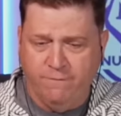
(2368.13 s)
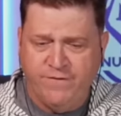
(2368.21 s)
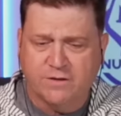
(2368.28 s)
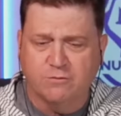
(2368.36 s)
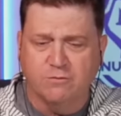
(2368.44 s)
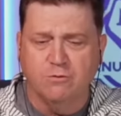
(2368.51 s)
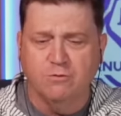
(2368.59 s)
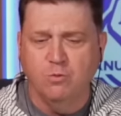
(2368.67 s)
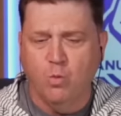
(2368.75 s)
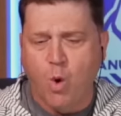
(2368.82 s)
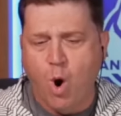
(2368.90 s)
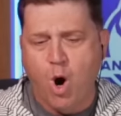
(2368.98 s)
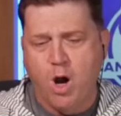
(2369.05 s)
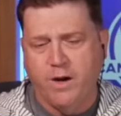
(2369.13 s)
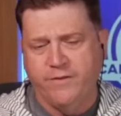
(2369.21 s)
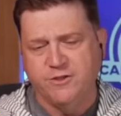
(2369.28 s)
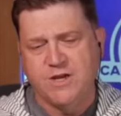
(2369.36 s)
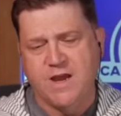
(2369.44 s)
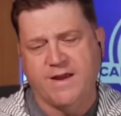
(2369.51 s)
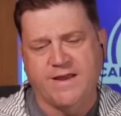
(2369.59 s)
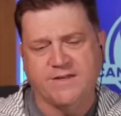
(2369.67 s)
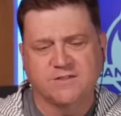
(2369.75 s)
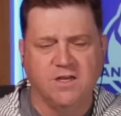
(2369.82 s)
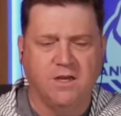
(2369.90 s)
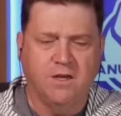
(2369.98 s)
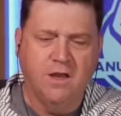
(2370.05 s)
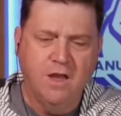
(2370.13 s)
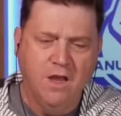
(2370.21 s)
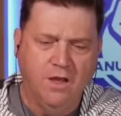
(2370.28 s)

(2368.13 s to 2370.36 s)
Victor Wong in the chat asking